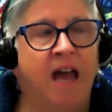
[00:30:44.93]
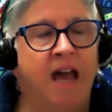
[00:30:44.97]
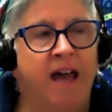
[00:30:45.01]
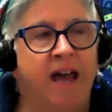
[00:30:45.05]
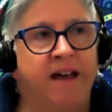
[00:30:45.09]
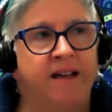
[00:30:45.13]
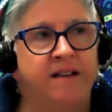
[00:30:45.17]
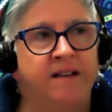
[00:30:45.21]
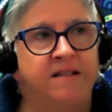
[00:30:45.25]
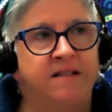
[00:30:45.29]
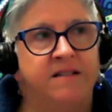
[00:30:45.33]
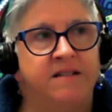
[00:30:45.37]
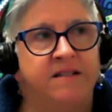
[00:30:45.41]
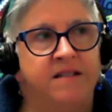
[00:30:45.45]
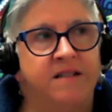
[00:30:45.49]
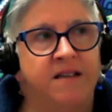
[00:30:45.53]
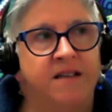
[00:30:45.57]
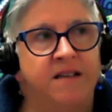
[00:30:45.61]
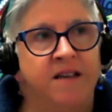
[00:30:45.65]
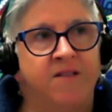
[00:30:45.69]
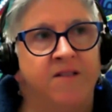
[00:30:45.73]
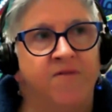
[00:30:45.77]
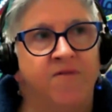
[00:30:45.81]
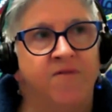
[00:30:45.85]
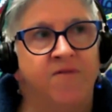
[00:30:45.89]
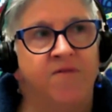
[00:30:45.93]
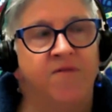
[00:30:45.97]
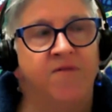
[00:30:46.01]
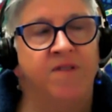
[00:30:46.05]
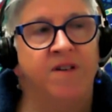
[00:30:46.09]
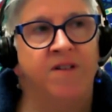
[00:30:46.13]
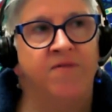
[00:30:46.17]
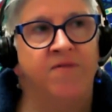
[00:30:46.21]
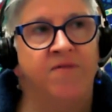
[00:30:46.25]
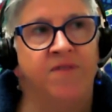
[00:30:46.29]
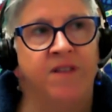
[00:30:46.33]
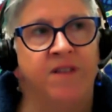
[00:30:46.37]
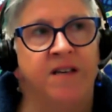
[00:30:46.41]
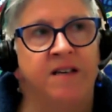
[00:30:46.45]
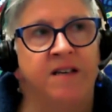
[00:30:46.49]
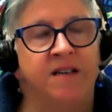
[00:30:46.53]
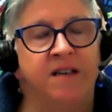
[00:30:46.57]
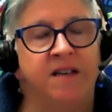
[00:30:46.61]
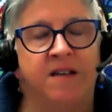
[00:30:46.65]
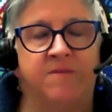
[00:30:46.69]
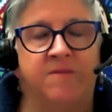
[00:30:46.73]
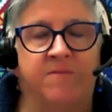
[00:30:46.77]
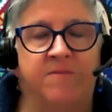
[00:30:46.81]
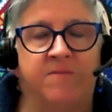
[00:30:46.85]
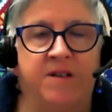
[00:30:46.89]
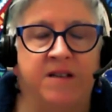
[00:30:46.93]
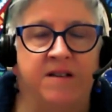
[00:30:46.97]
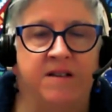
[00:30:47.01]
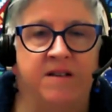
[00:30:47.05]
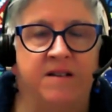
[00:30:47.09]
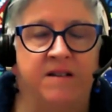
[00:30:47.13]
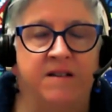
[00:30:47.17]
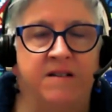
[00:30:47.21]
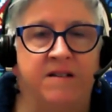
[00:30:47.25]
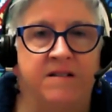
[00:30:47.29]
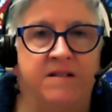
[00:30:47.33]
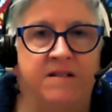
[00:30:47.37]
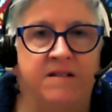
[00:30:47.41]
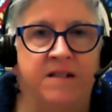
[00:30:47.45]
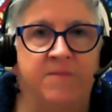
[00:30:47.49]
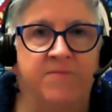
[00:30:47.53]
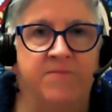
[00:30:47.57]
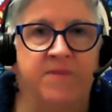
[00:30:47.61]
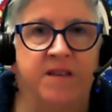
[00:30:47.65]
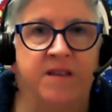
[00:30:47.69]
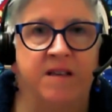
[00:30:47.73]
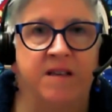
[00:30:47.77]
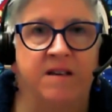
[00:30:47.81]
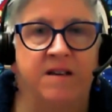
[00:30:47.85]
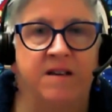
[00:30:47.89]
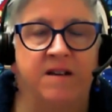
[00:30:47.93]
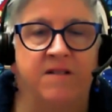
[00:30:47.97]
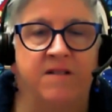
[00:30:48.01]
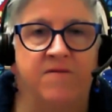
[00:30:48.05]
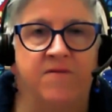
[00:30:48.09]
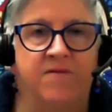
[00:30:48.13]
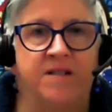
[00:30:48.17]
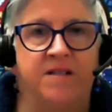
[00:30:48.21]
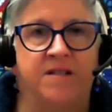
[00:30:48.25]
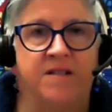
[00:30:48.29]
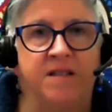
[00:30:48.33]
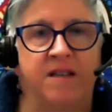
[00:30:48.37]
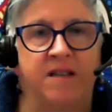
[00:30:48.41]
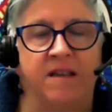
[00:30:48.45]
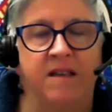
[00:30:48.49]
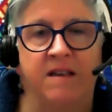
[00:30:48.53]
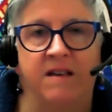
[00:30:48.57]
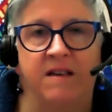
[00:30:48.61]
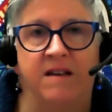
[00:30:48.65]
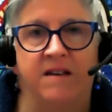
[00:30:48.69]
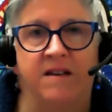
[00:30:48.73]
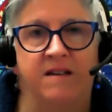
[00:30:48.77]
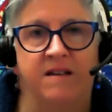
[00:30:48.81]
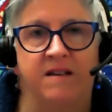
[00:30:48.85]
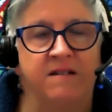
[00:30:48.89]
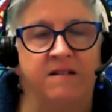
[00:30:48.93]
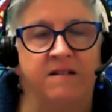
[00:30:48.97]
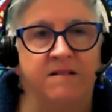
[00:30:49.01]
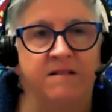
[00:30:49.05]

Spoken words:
And if there can be something convincing,